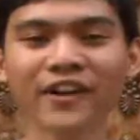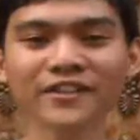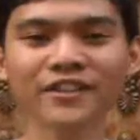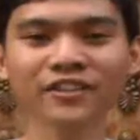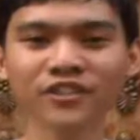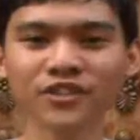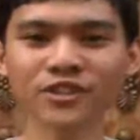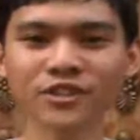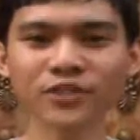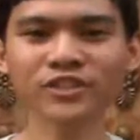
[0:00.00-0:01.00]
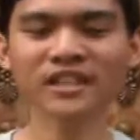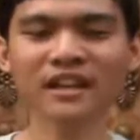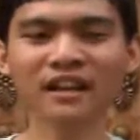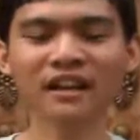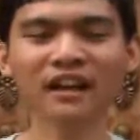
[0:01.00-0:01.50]
going to introduce you
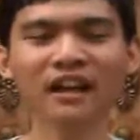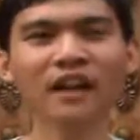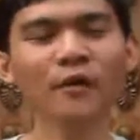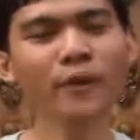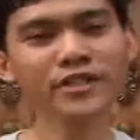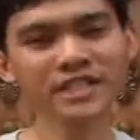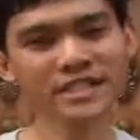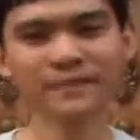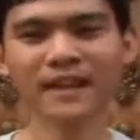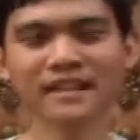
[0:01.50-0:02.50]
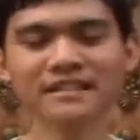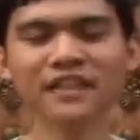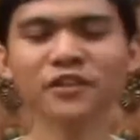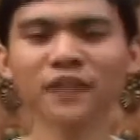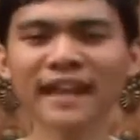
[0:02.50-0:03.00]
the poisonous plants
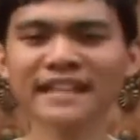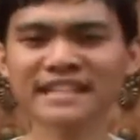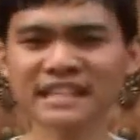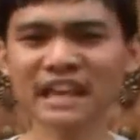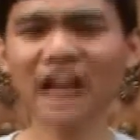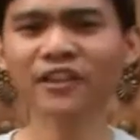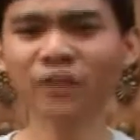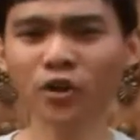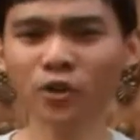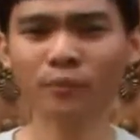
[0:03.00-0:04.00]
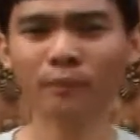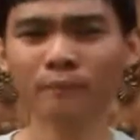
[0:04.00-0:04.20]
that you can see at home.